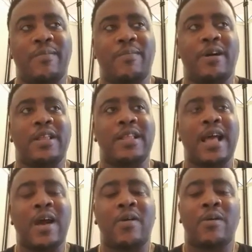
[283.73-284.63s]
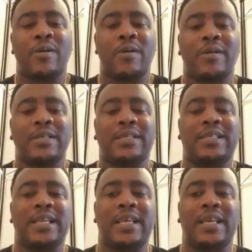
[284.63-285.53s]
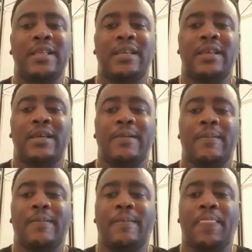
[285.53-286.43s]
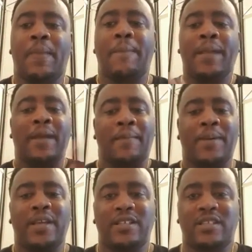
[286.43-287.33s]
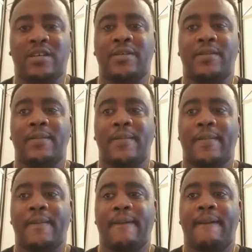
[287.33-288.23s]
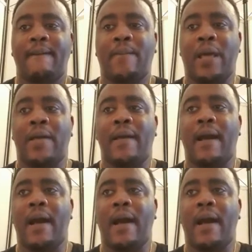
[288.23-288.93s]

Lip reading: But now, seeing the bigger picture, that